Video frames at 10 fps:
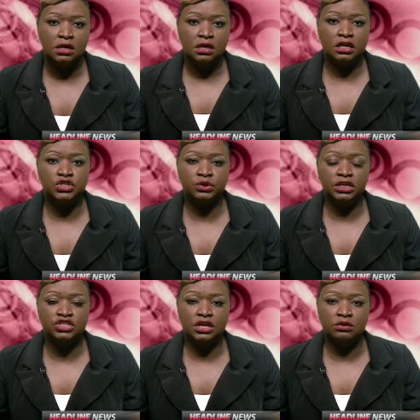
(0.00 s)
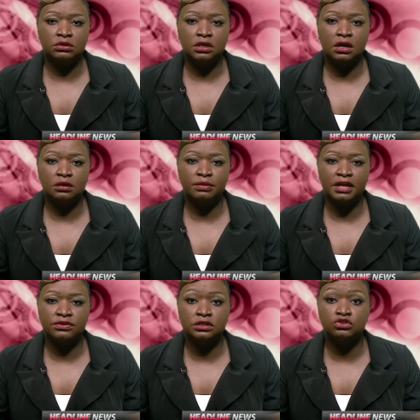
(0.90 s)
Attorney General Carl
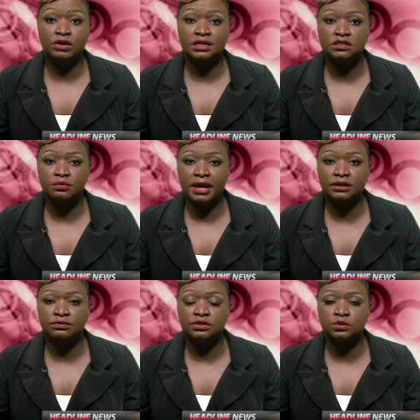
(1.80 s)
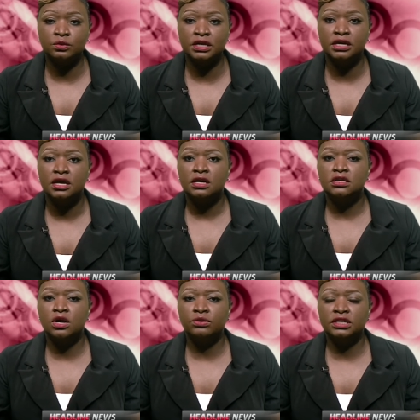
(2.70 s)
Bethel addressed the matter this week,
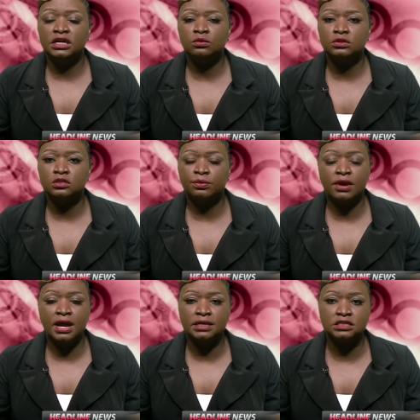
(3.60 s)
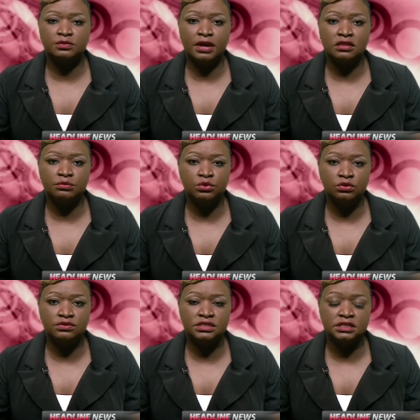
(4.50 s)
noting he was surprised by the
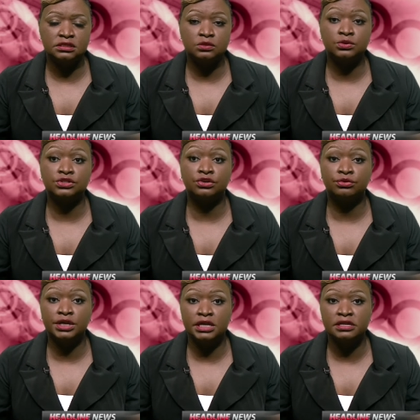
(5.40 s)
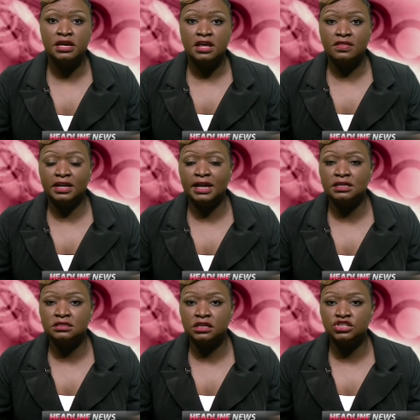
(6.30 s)
move since it was agreed that
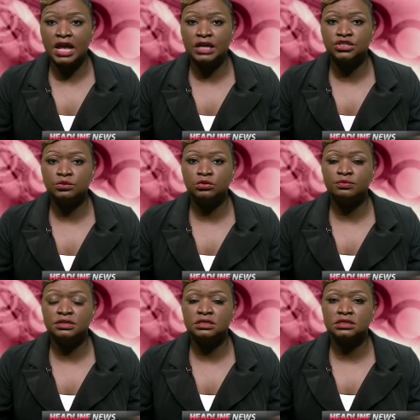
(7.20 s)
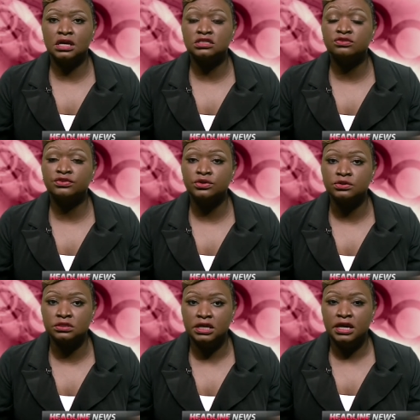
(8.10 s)
any such action would be discussed
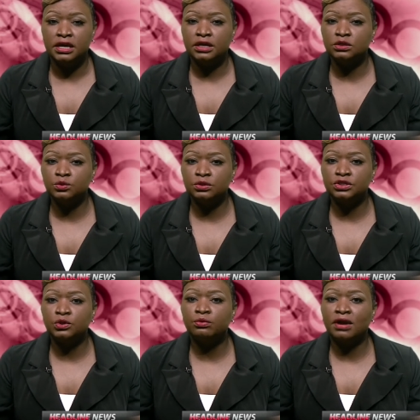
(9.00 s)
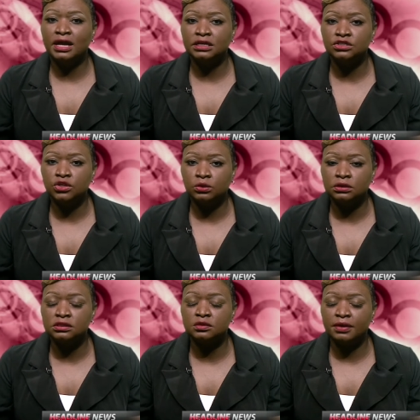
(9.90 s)
first. Here's what O'Brien told
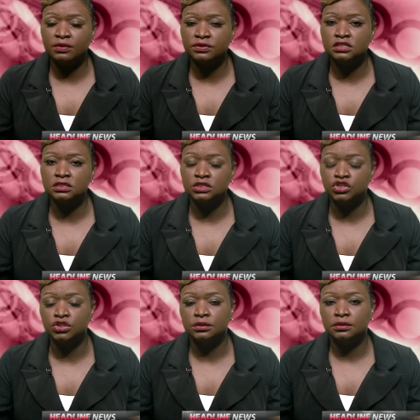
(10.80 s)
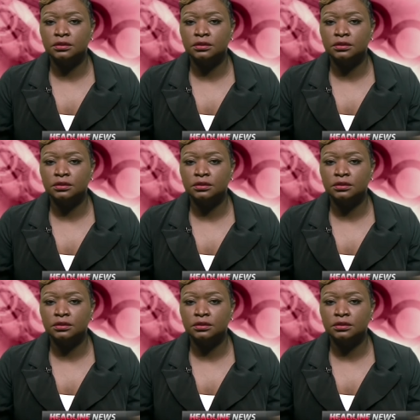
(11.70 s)
us about the decision.